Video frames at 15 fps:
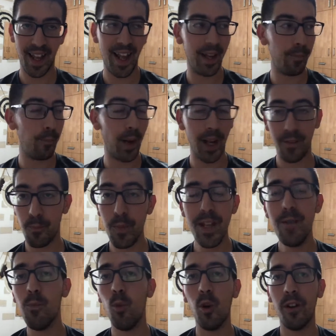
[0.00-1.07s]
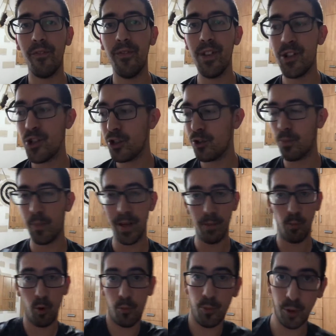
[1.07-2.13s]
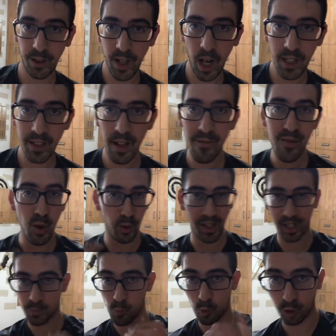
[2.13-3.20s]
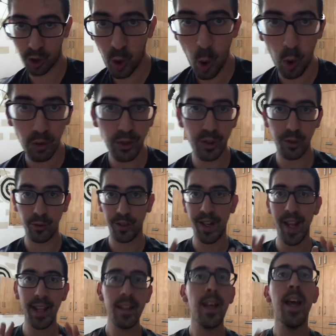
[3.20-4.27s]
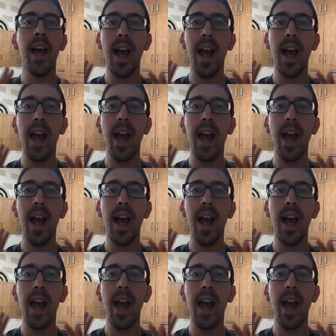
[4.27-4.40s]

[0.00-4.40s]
and by being more efficient, you've been more productive, you get more goals, you get